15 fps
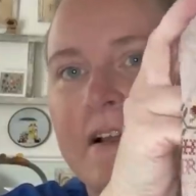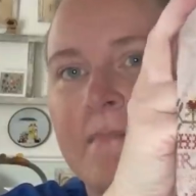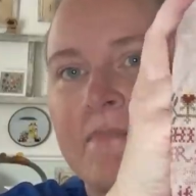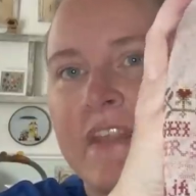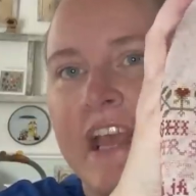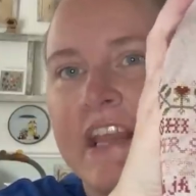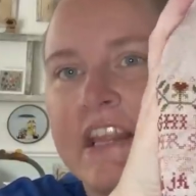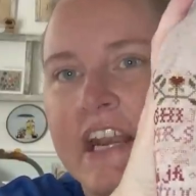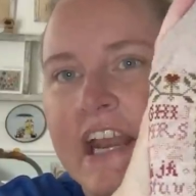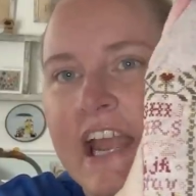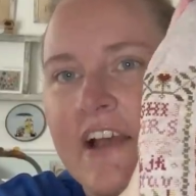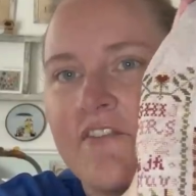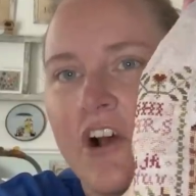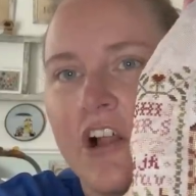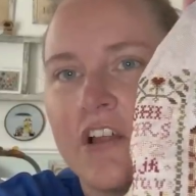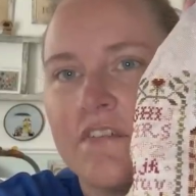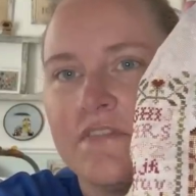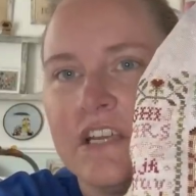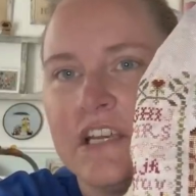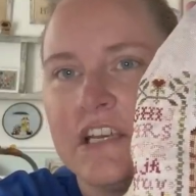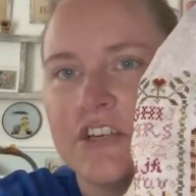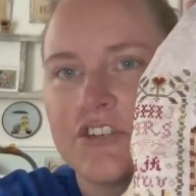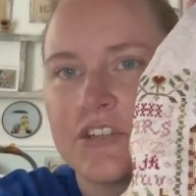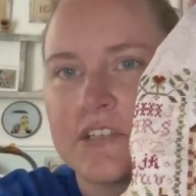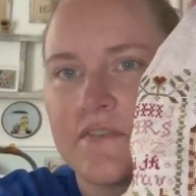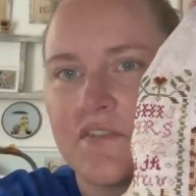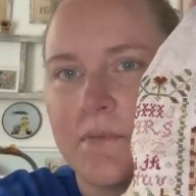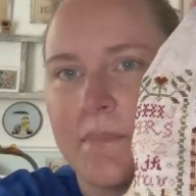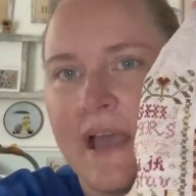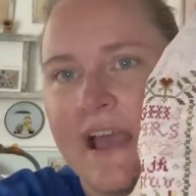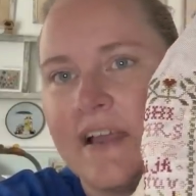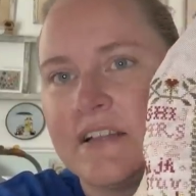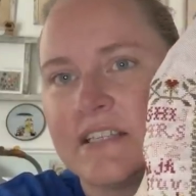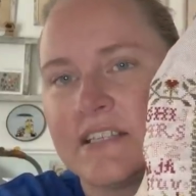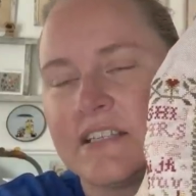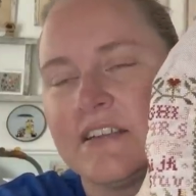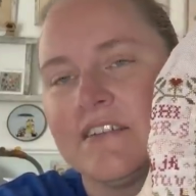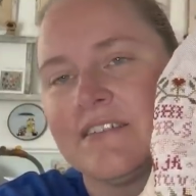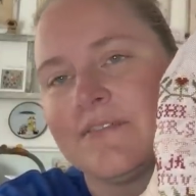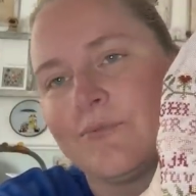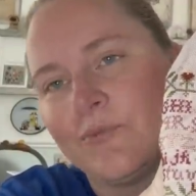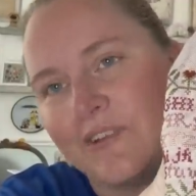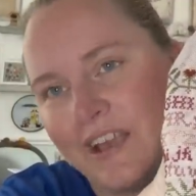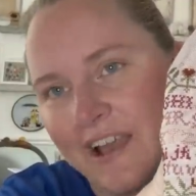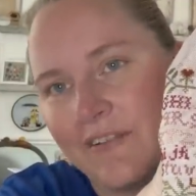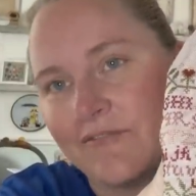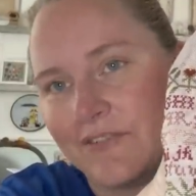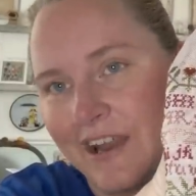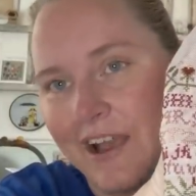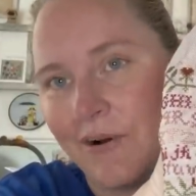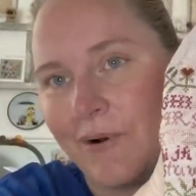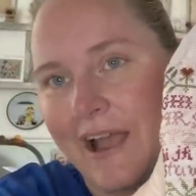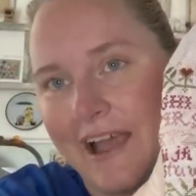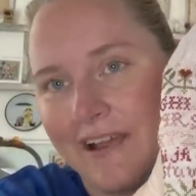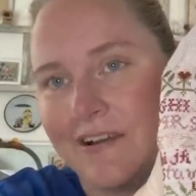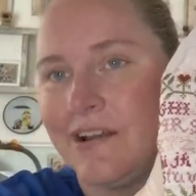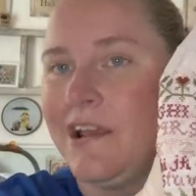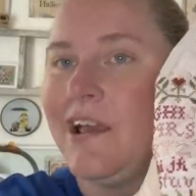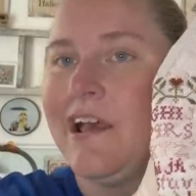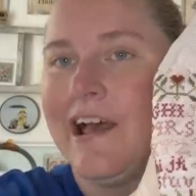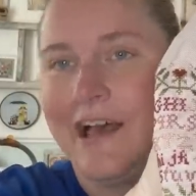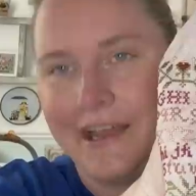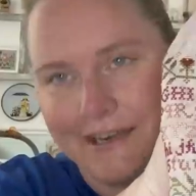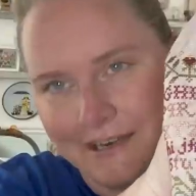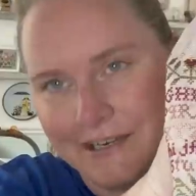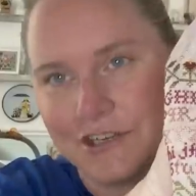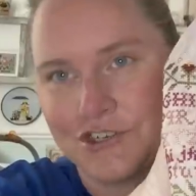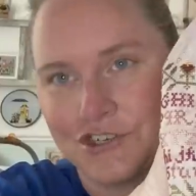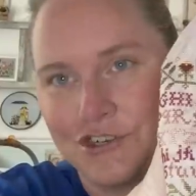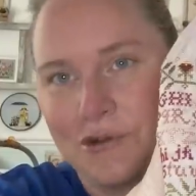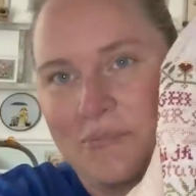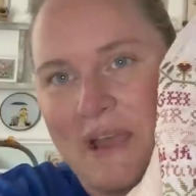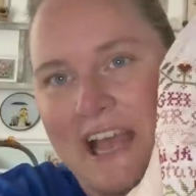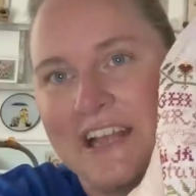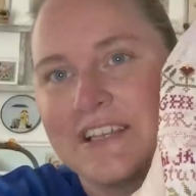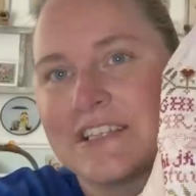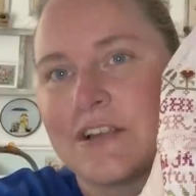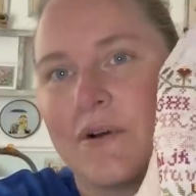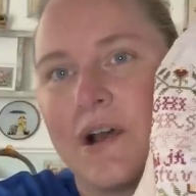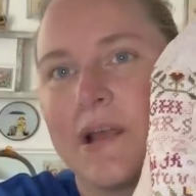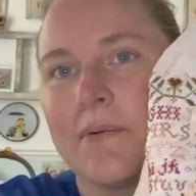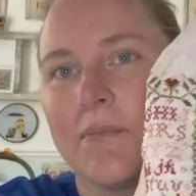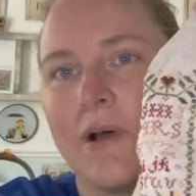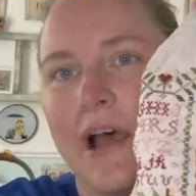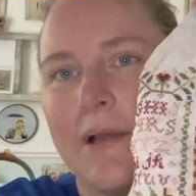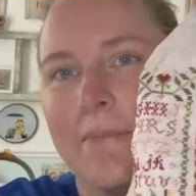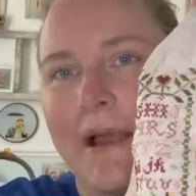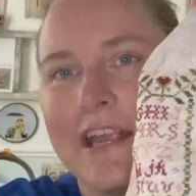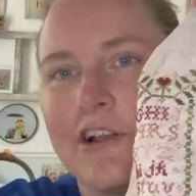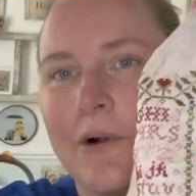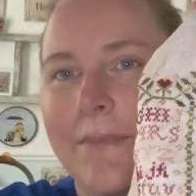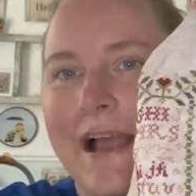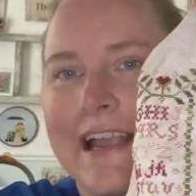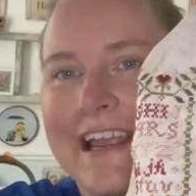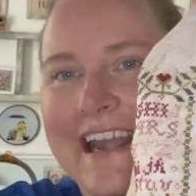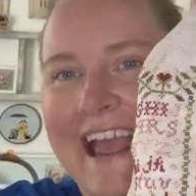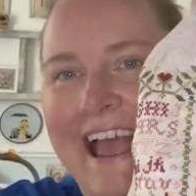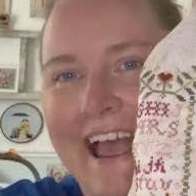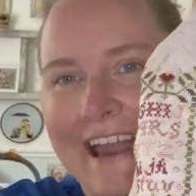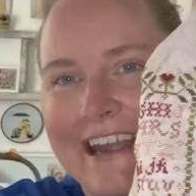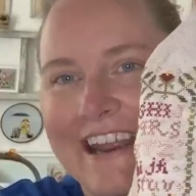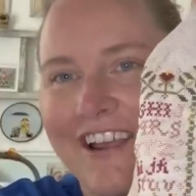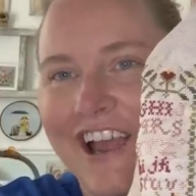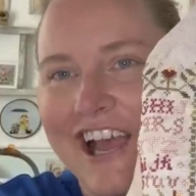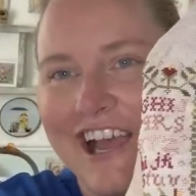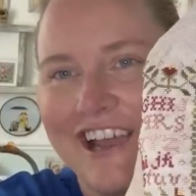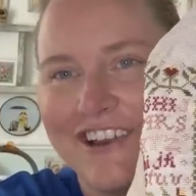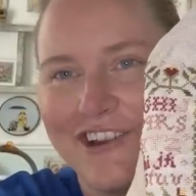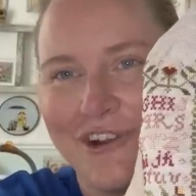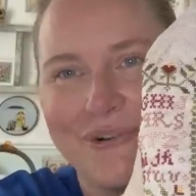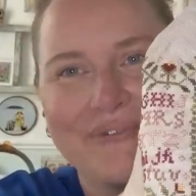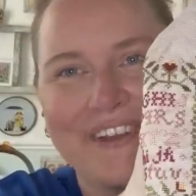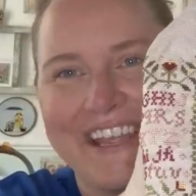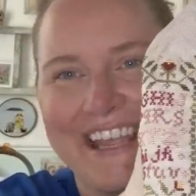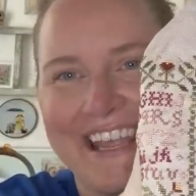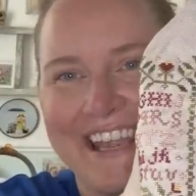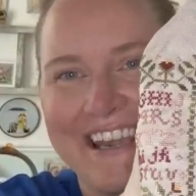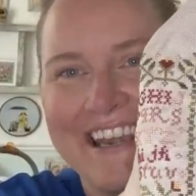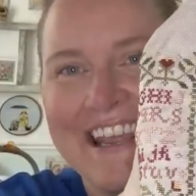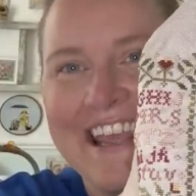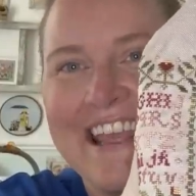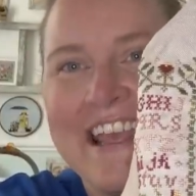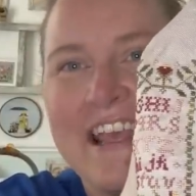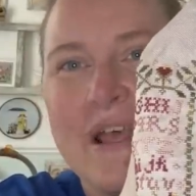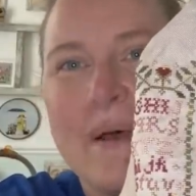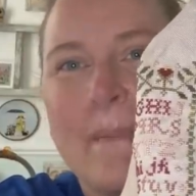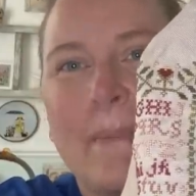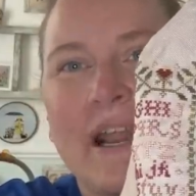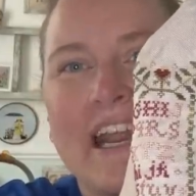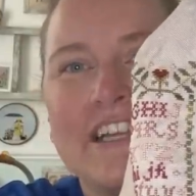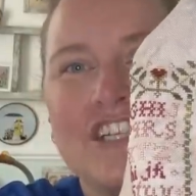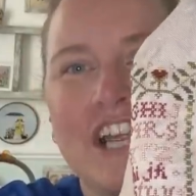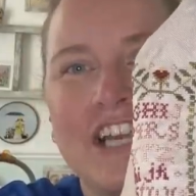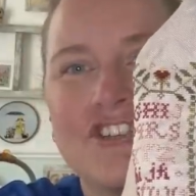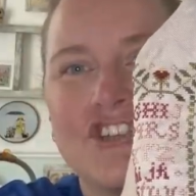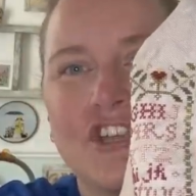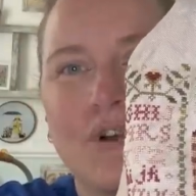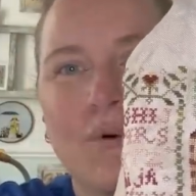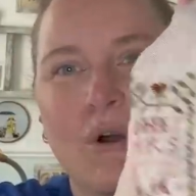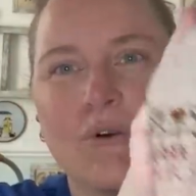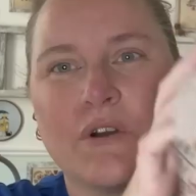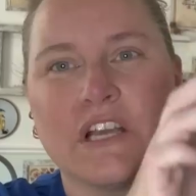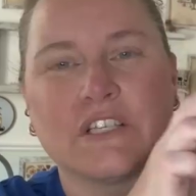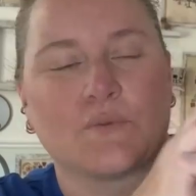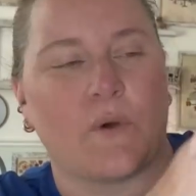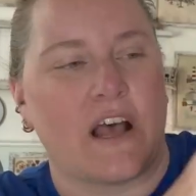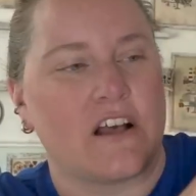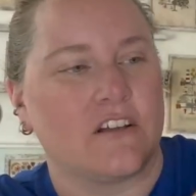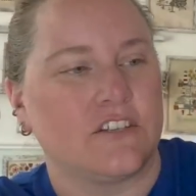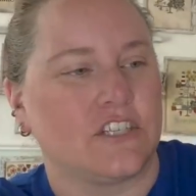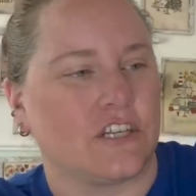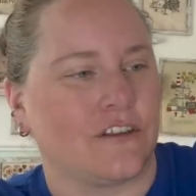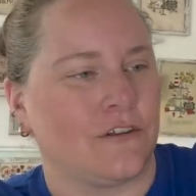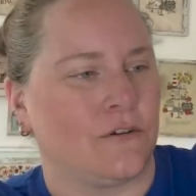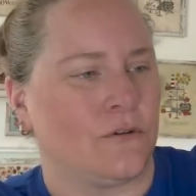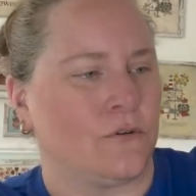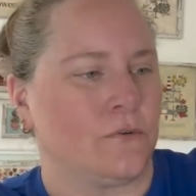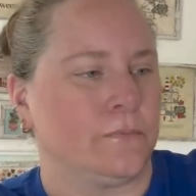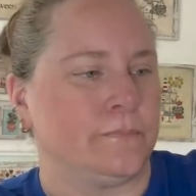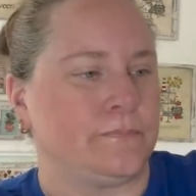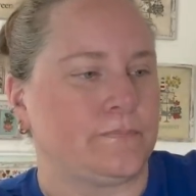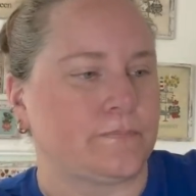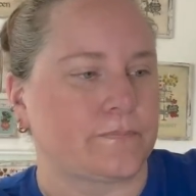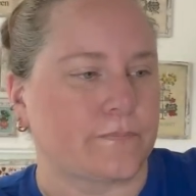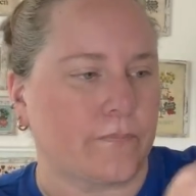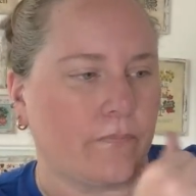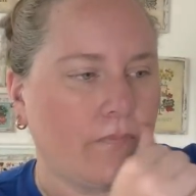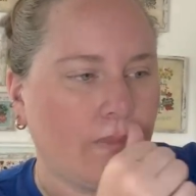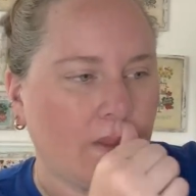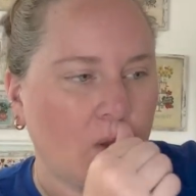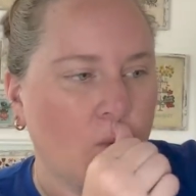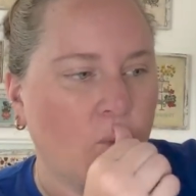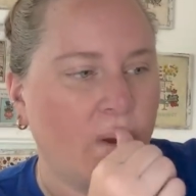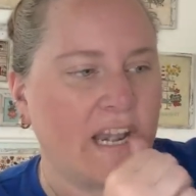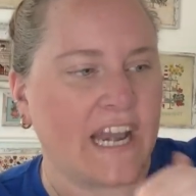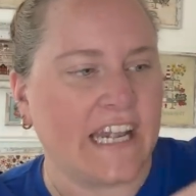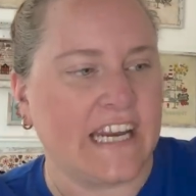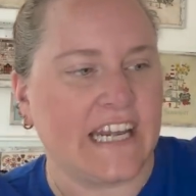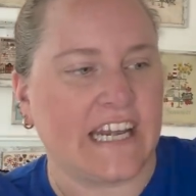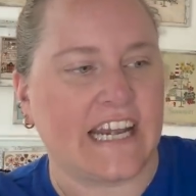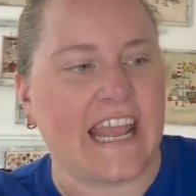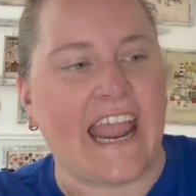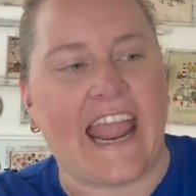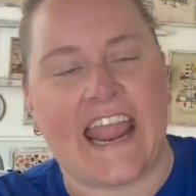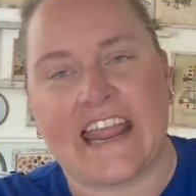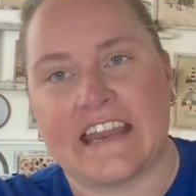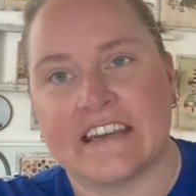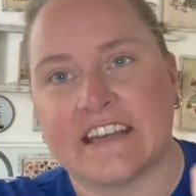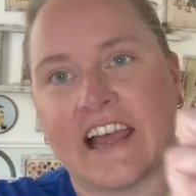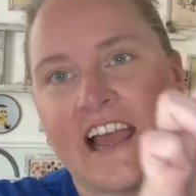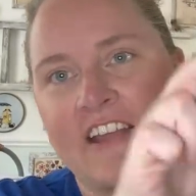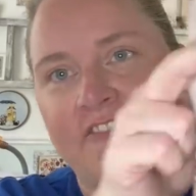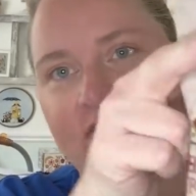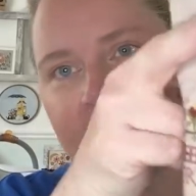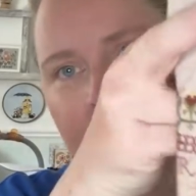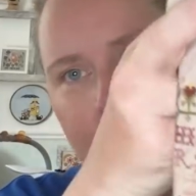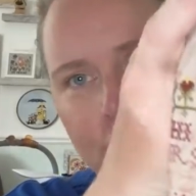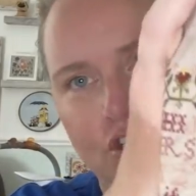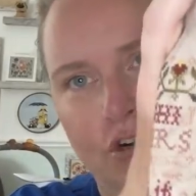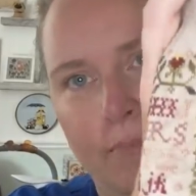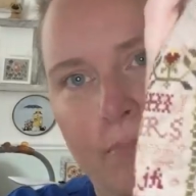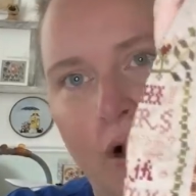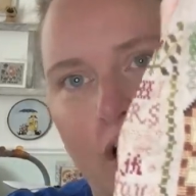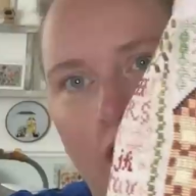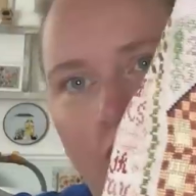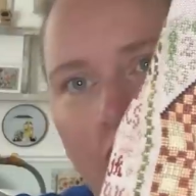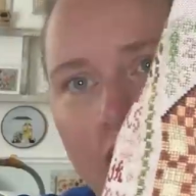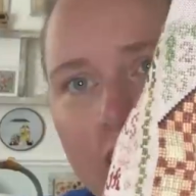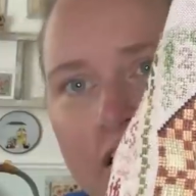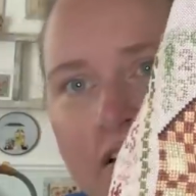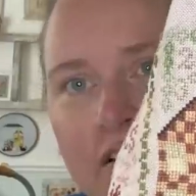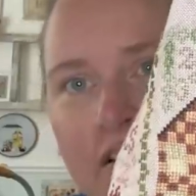And then I have all of the initials of the pets. We have now had an additional pet, so I might go back and add Nova in. But I changed the quote as well to, "When I needed a hand, I found your paw."